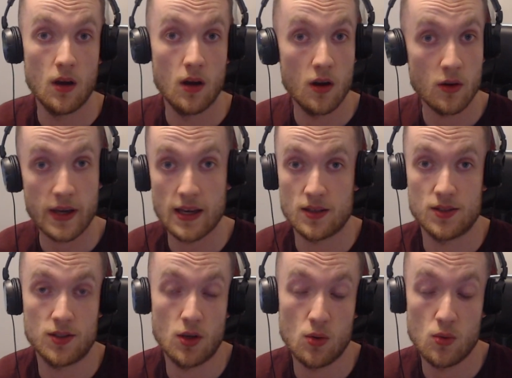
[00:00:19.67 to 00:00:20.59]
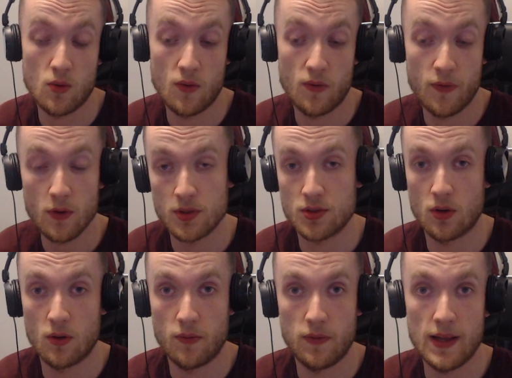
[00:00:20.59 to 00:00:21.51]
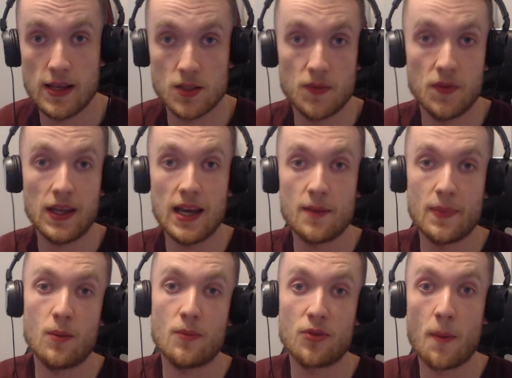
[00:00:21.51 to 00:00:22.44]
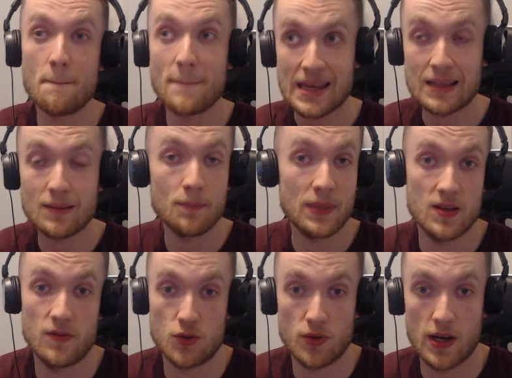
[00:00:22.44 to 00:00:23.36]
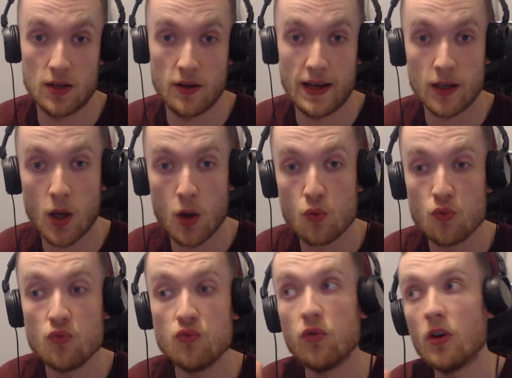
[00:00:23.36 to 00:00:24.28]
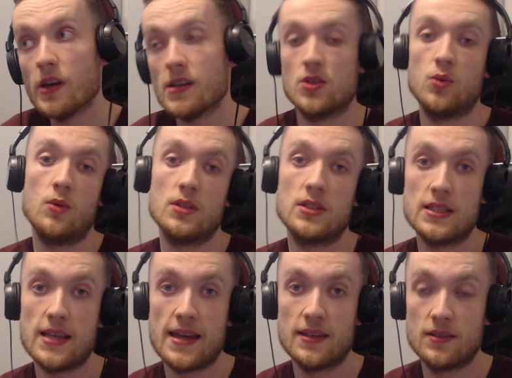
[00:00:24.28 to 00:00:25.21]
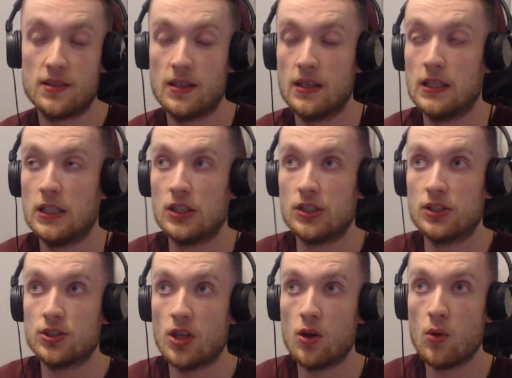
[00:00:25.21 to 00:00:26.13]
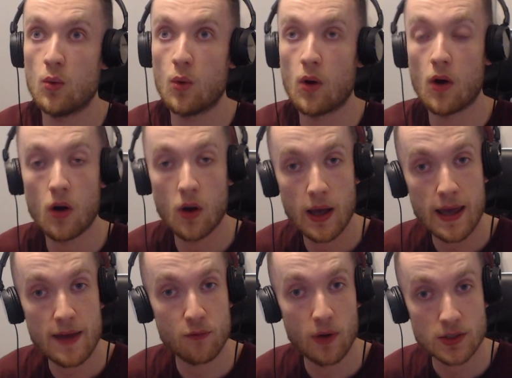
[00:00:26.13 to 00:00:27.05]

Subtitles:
Okay, so first off, let's forget about the main bit of the trailer and go right towards the end. So if right